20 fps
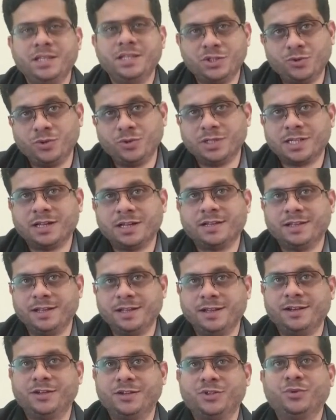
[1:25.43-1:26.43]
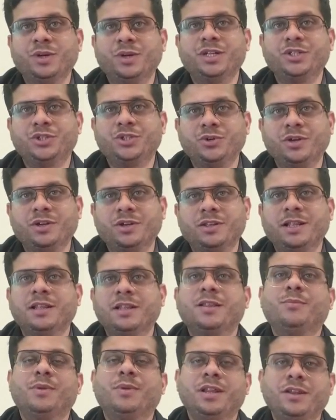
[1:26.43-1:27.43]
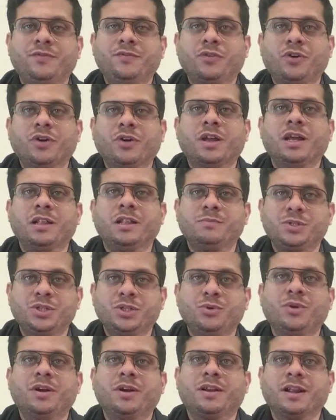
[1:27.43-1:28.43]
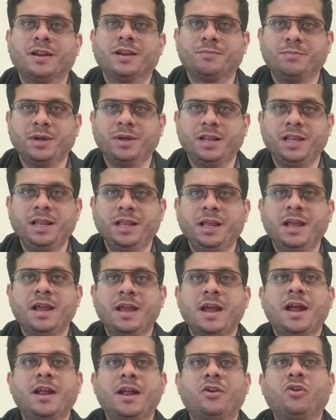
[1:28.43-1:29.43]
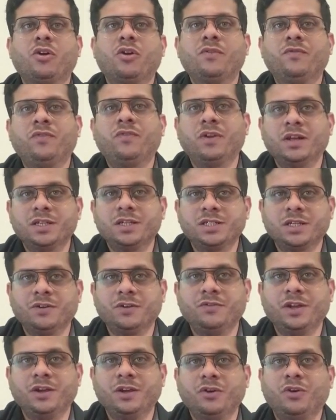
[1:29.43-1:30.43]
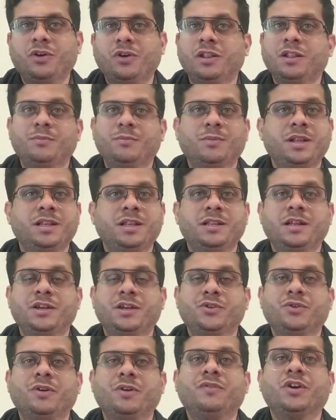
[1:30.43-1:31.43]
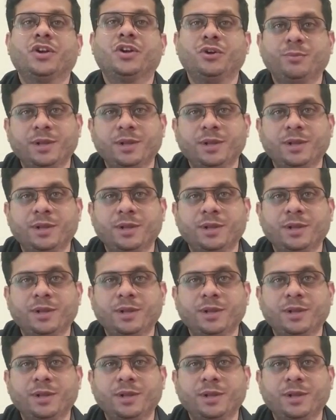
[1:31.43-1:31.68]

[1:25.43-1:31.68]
These rules are there to ensure that the money frog helps you attract money and not flush away all the money that you have